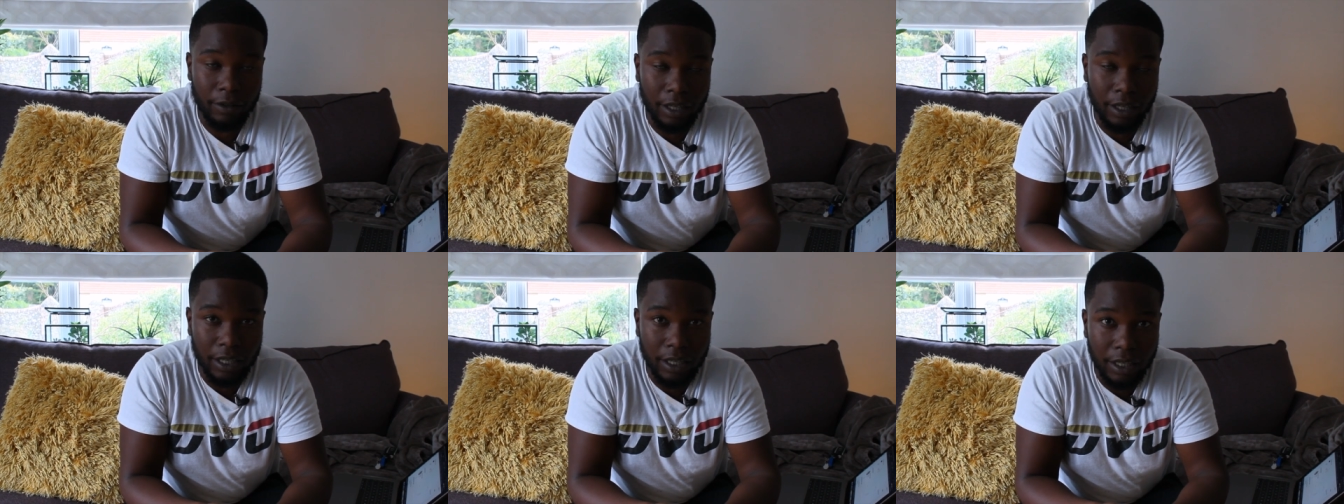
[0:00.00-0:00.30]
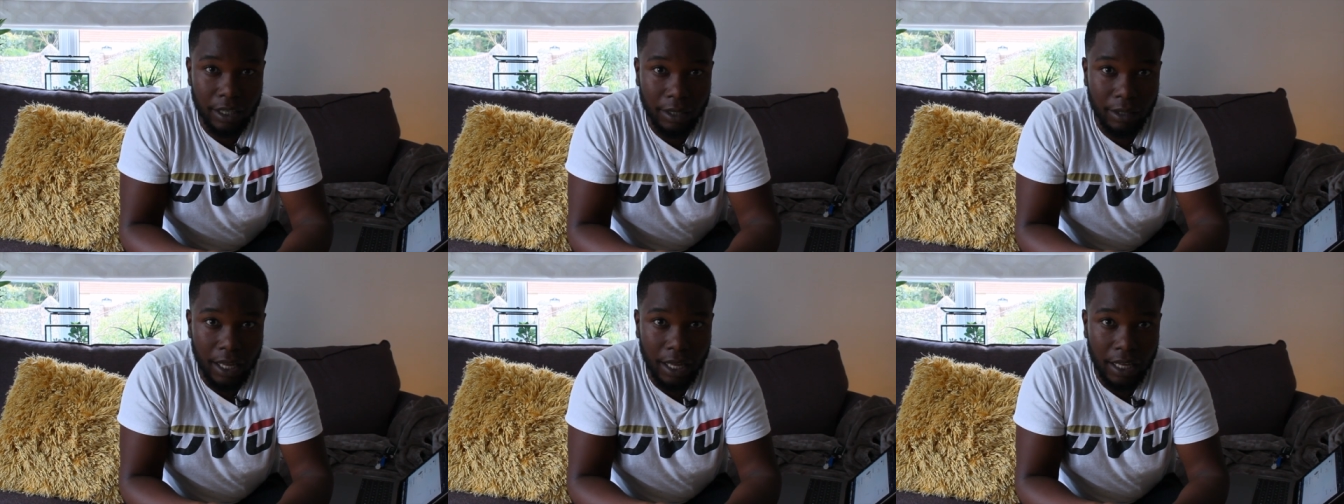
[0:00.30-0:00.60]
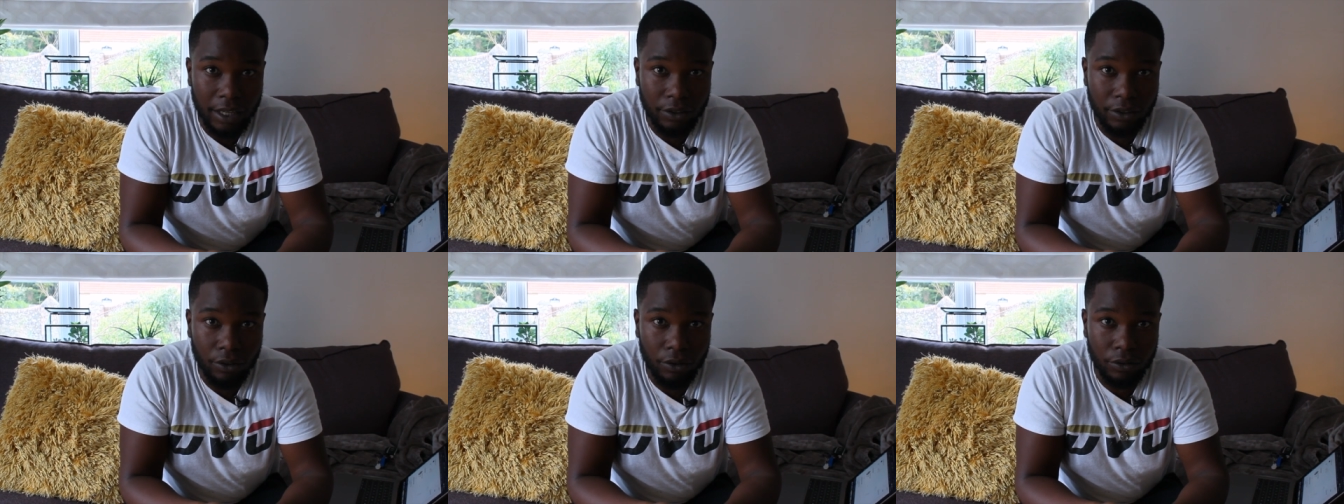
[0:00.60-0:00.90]
uh,
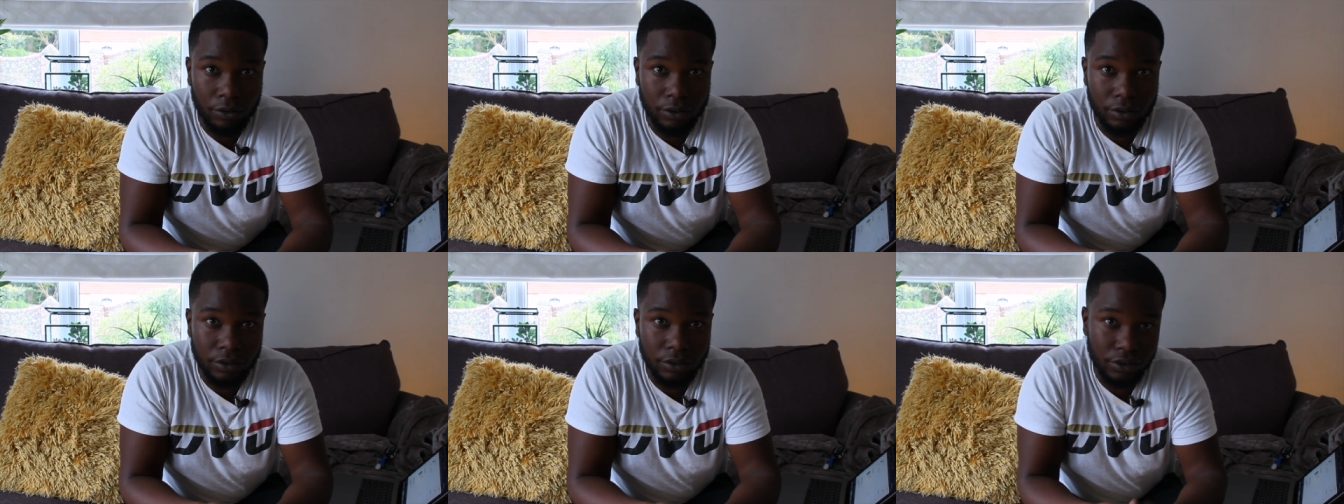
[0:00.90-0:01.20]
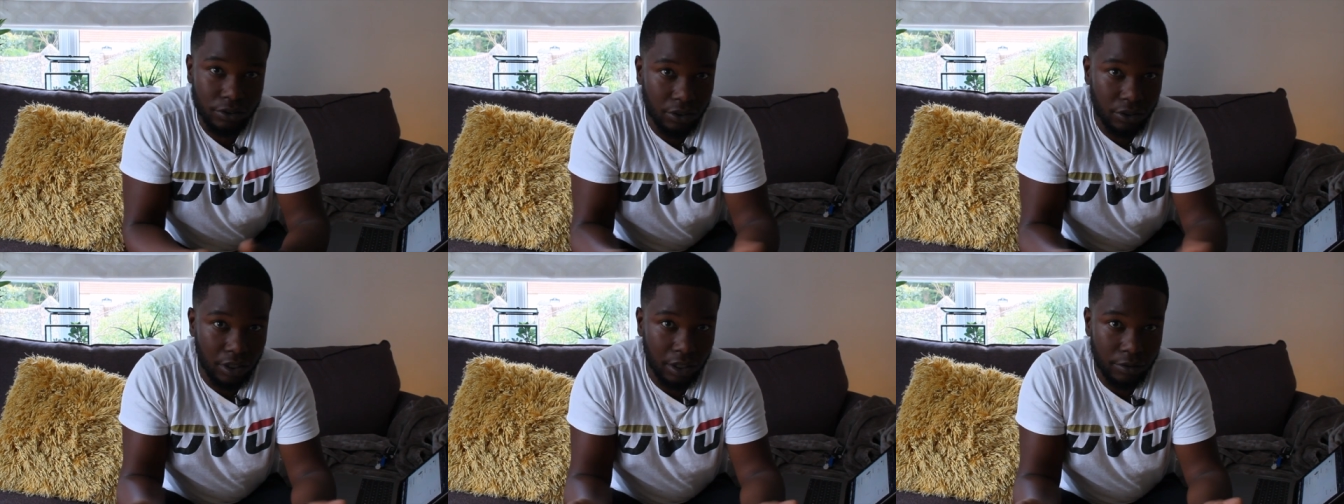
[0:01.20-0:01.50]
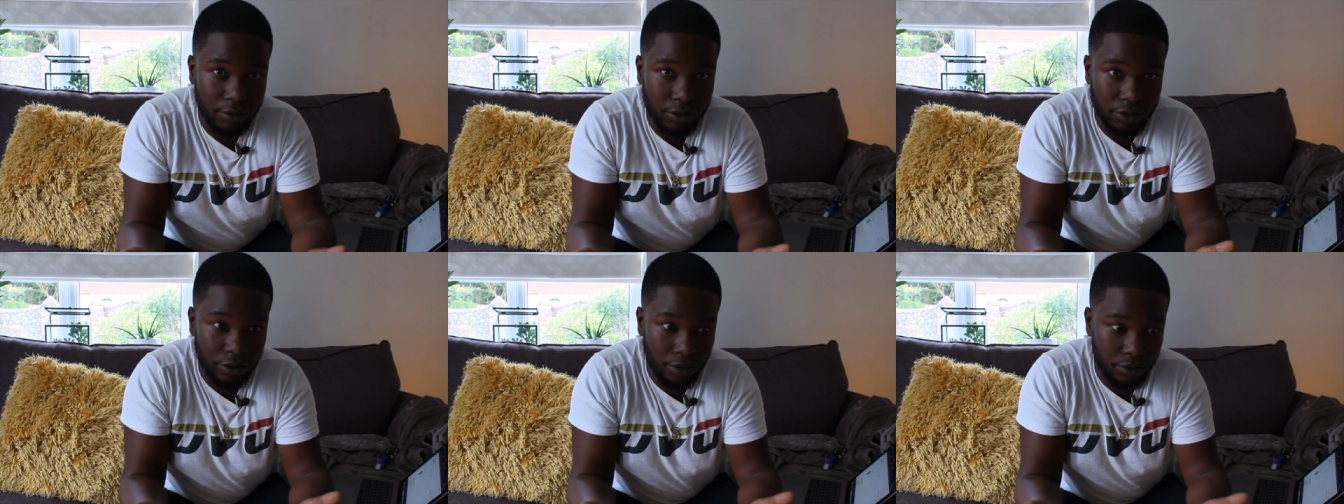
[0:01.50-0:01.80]
added on to the
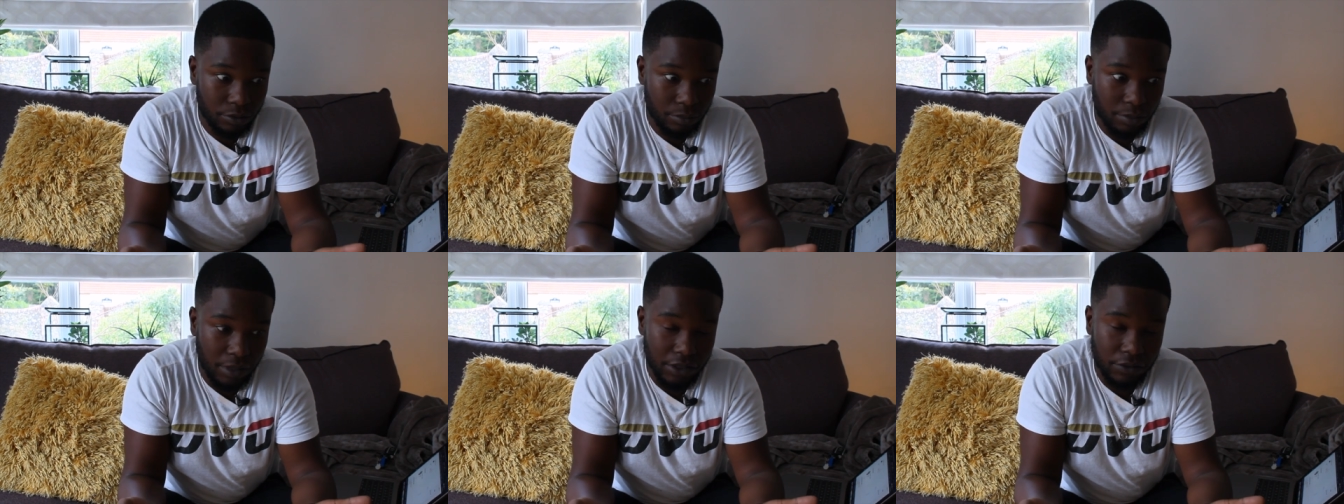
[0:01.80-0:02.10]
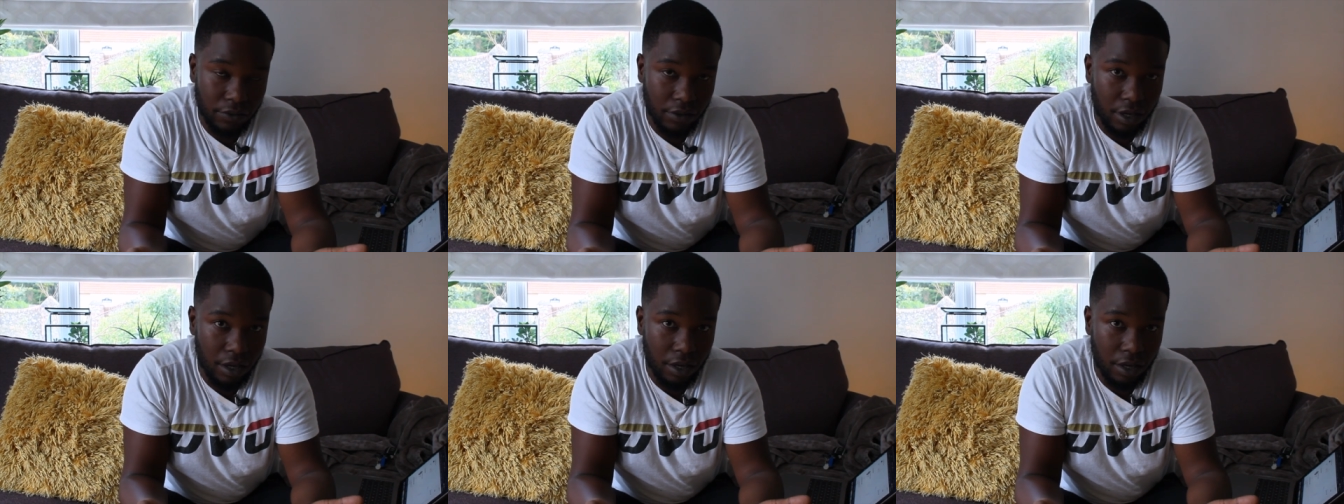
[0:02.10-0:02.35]
total price of the